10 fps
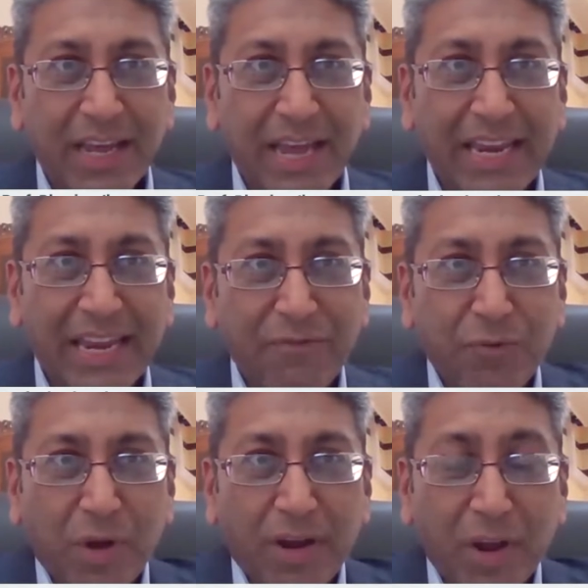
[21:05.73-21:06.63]
And if
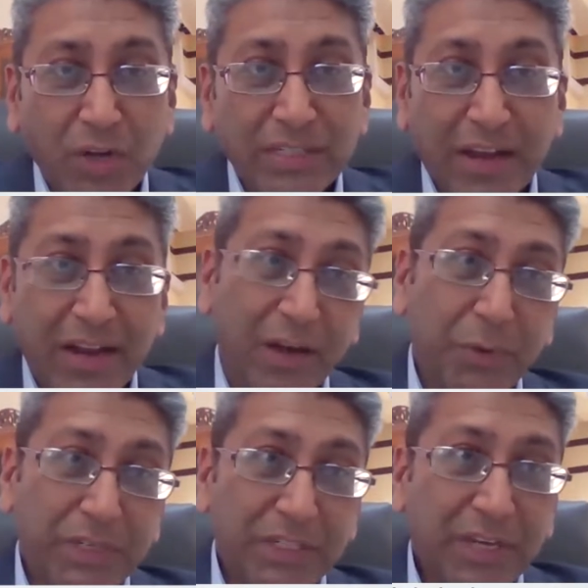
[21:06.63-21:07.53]
we're on lockdown,
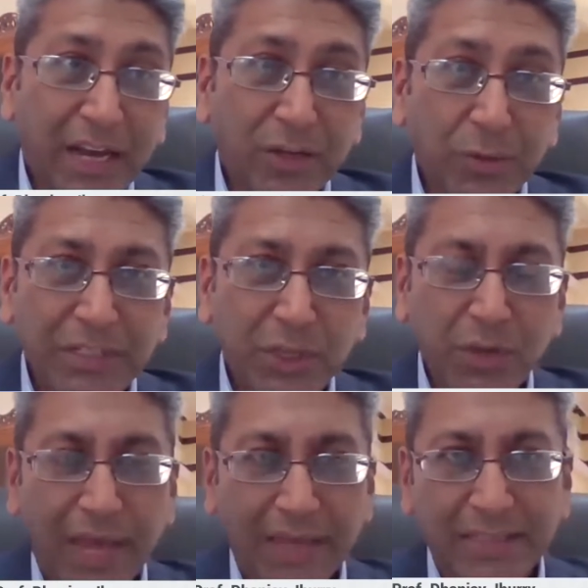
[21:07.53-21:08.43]
how do we do
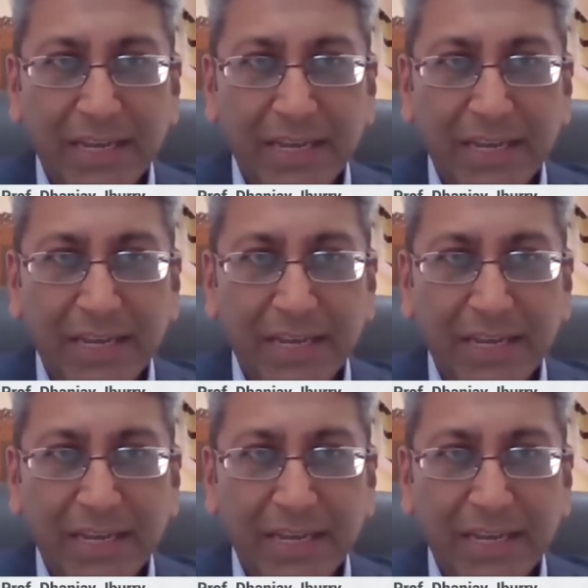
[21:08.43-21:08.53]
that?